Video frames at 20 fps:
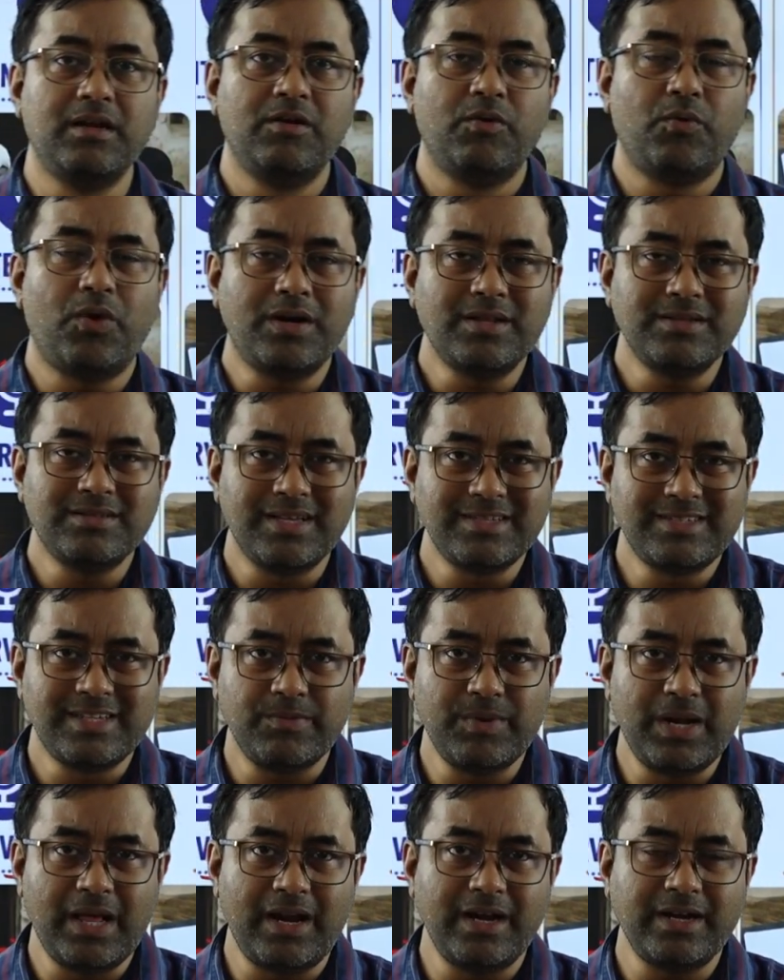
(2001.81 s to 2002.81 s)
What is the
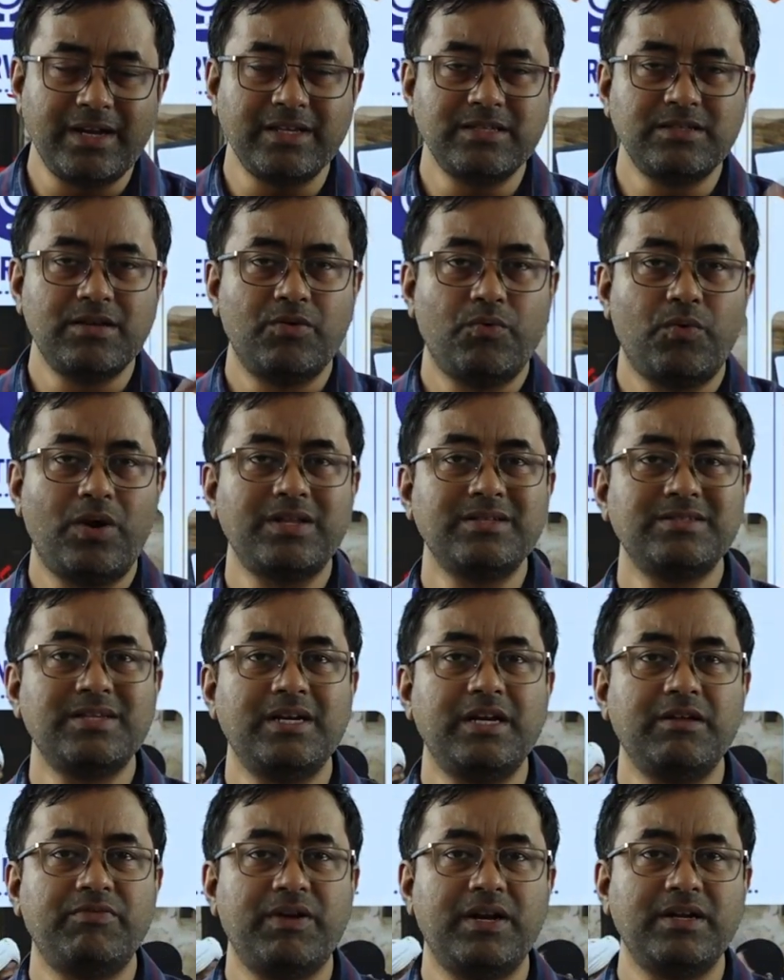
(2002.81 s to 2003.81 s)
similarities, what is the
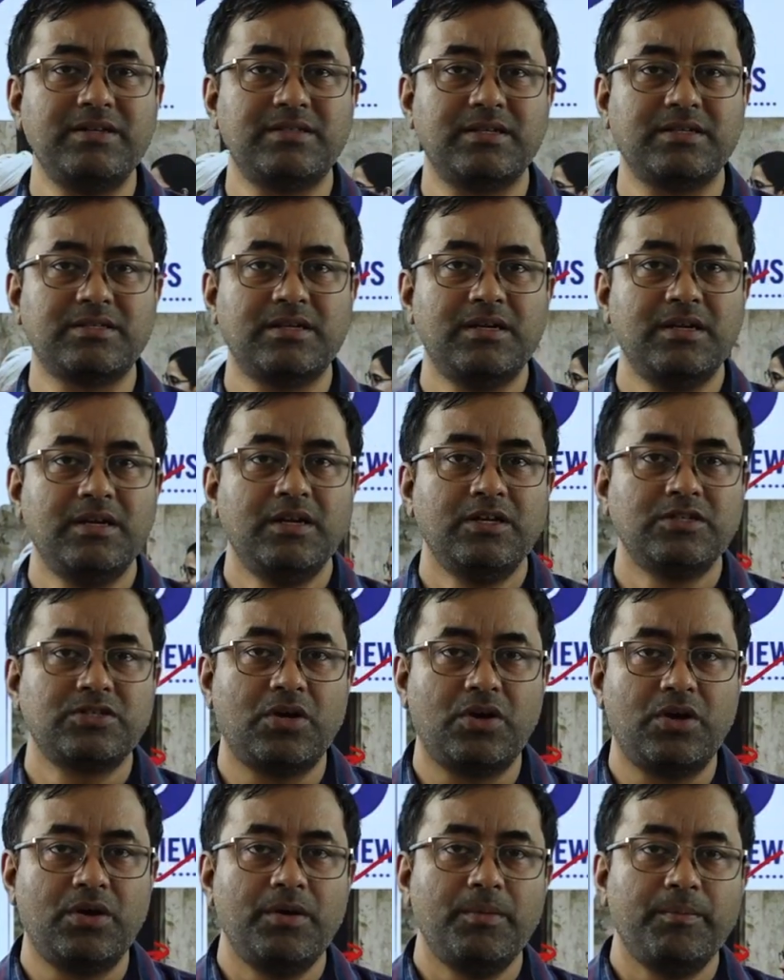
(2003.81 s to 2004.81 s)
differences.
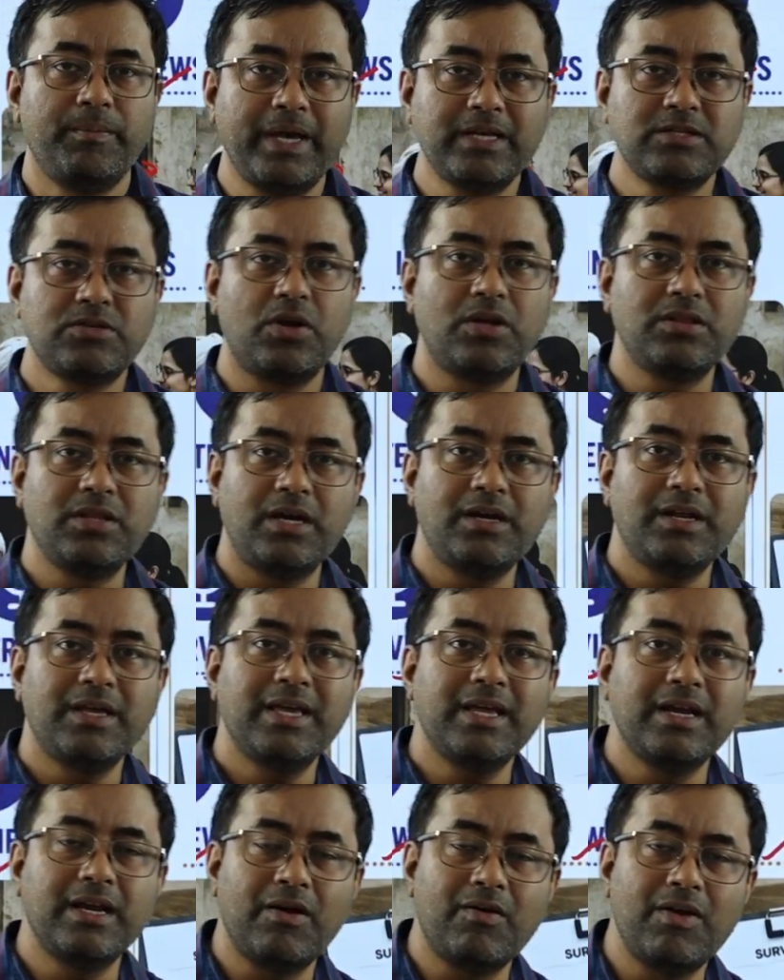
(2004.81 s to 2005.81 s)
So based on that,
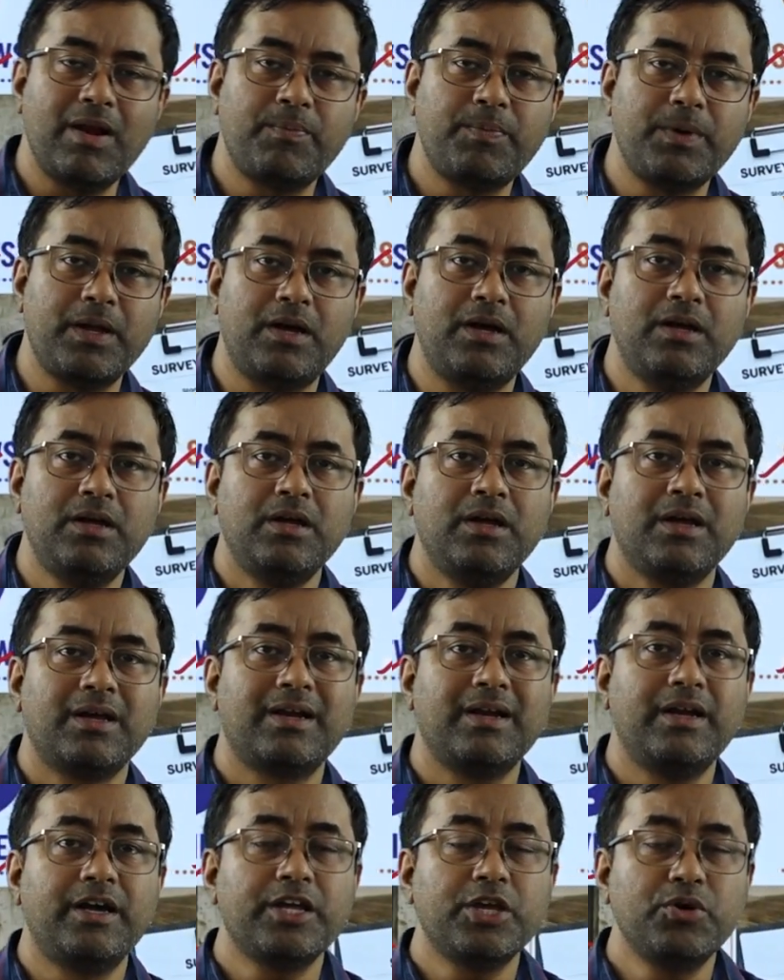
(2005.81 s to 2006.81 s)
he developed a
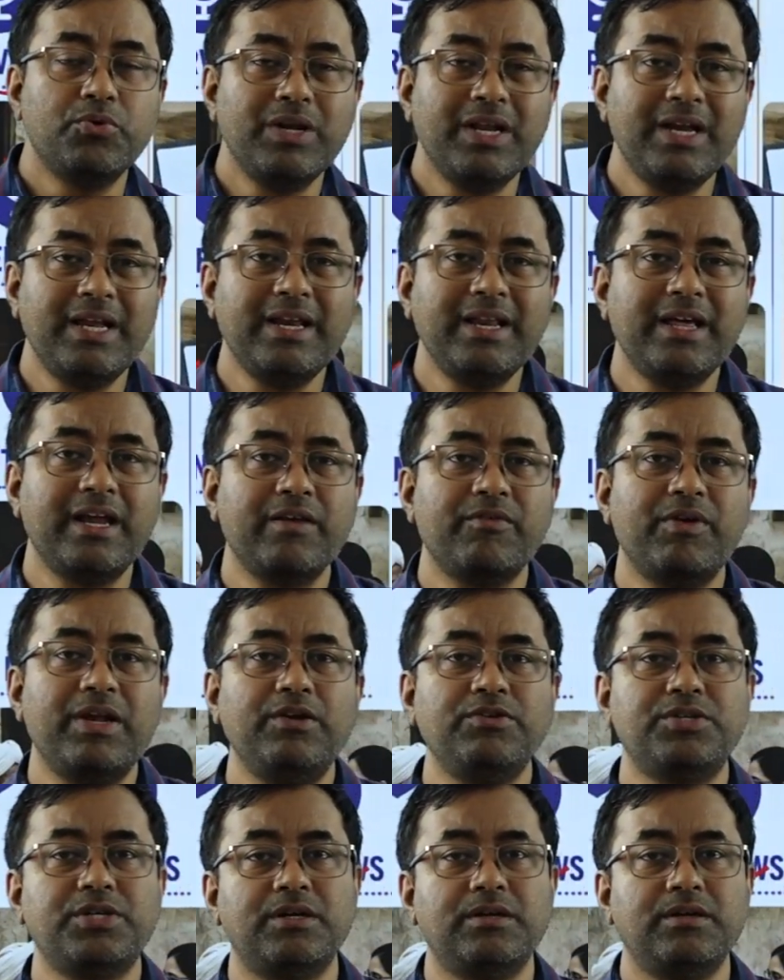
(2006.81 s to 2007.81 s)
unilinear
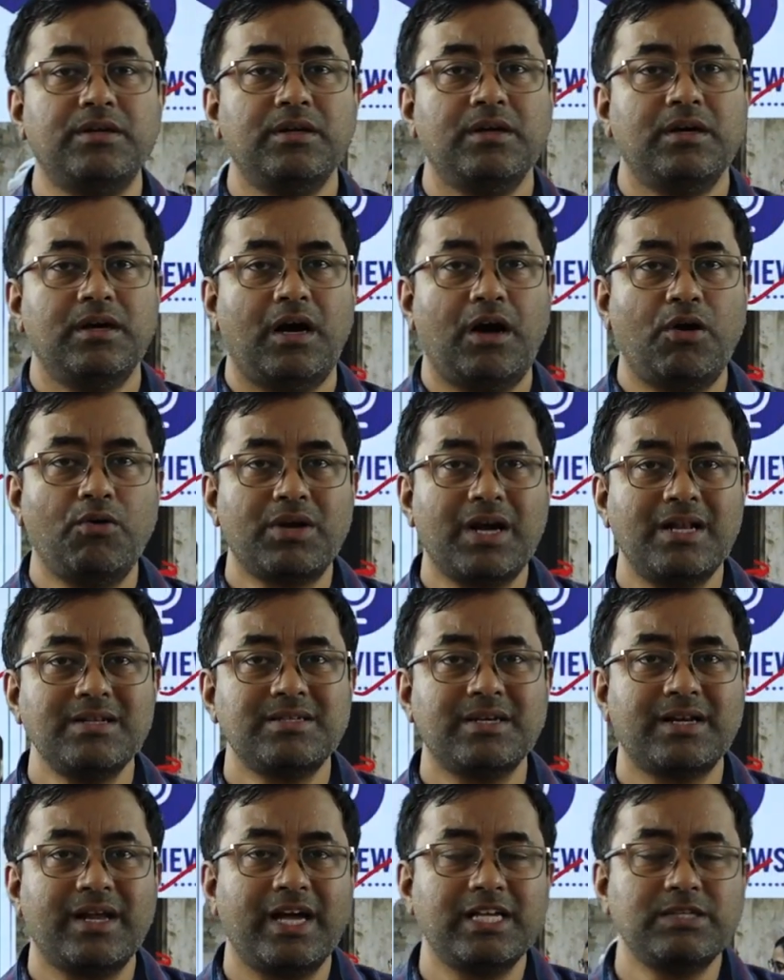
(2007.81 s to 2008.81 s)
evolution. How
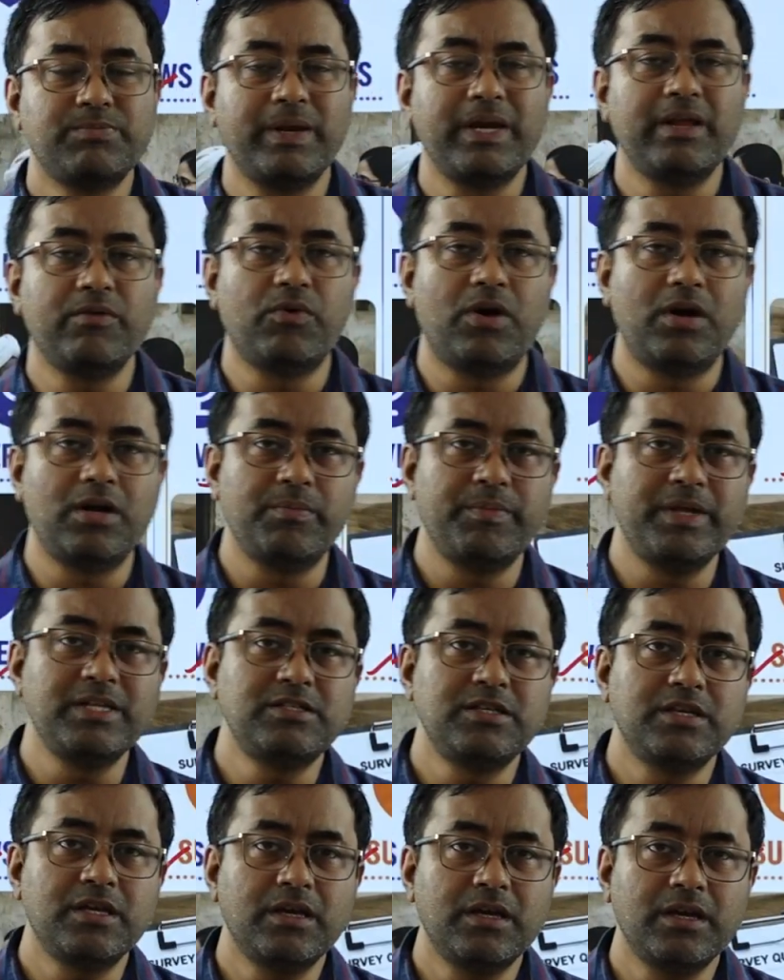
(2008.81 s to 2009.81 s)
culture has been evolved
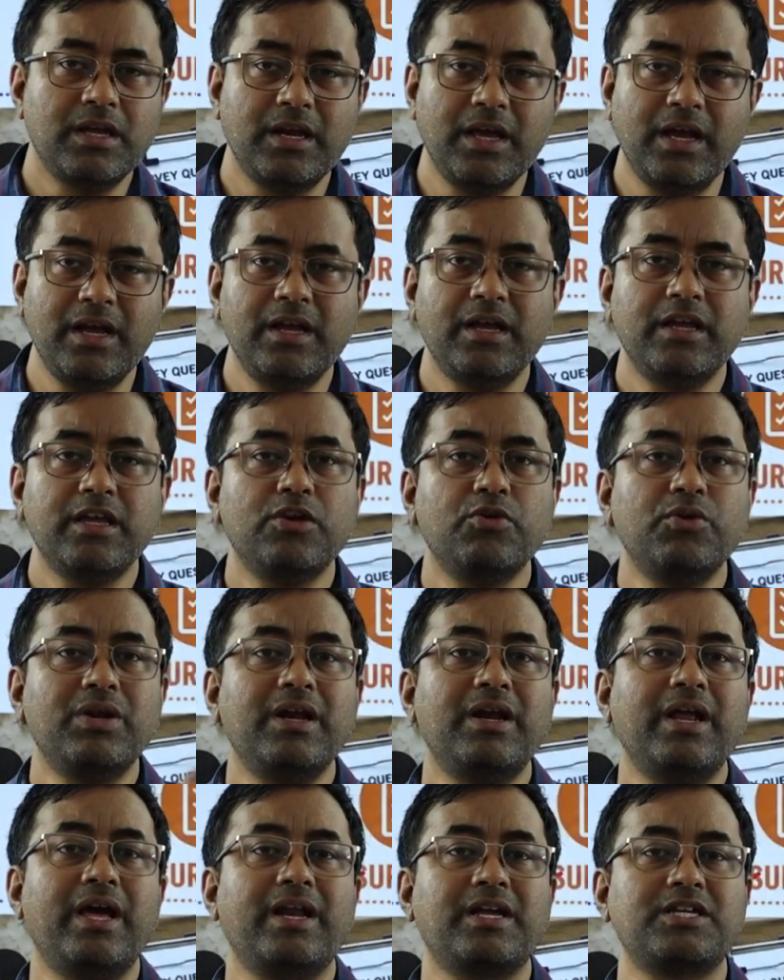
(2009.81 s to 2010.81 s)
means in a
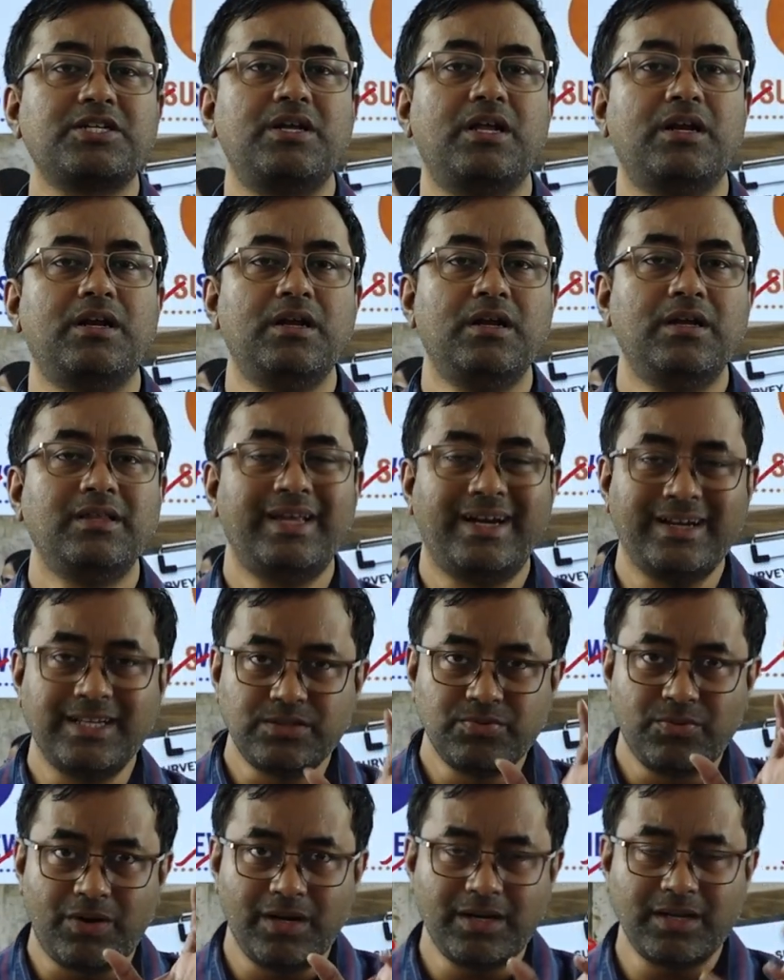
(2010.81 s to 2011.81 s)
unidirectional. That
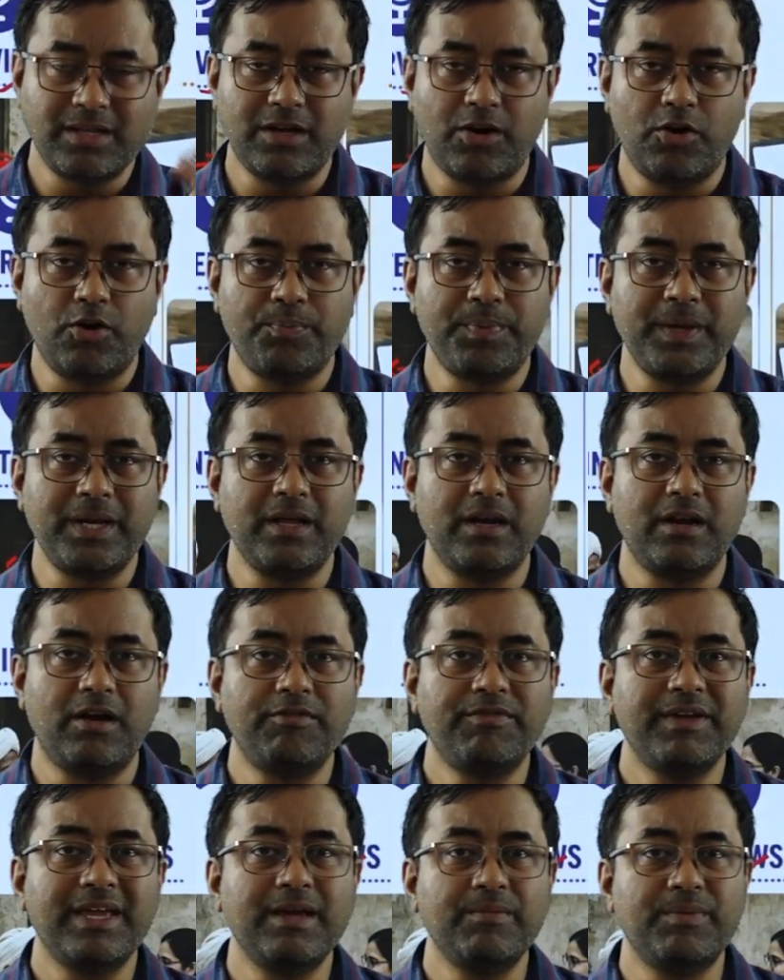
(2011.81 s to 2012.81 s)
is what the opinion
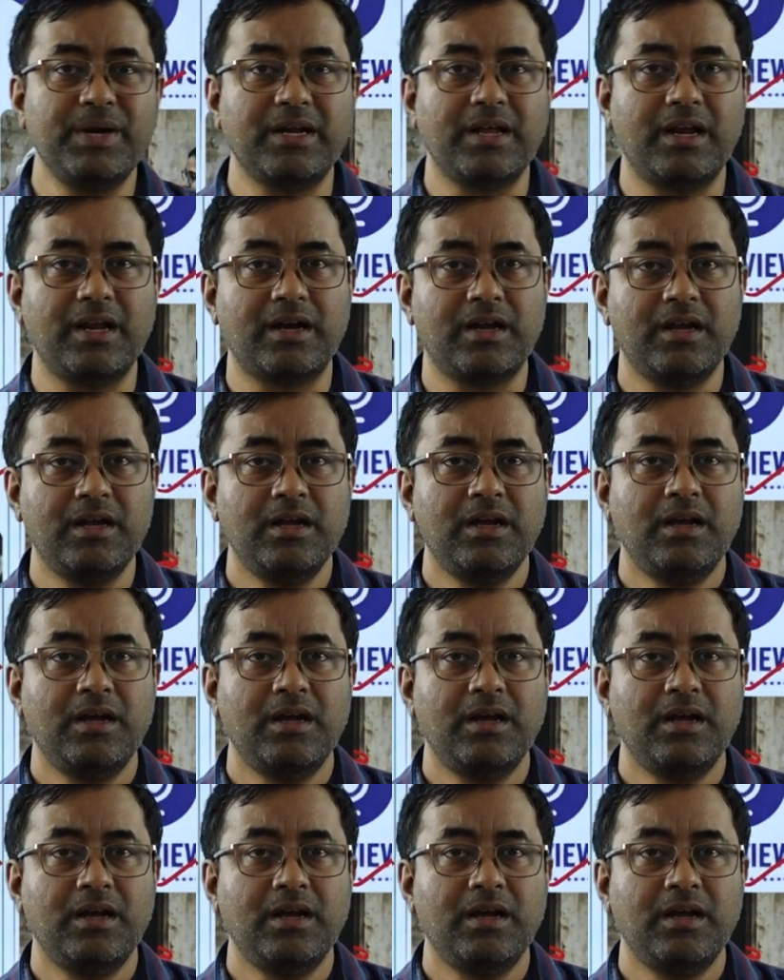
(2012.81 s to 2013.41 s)
of E.B. Tylor.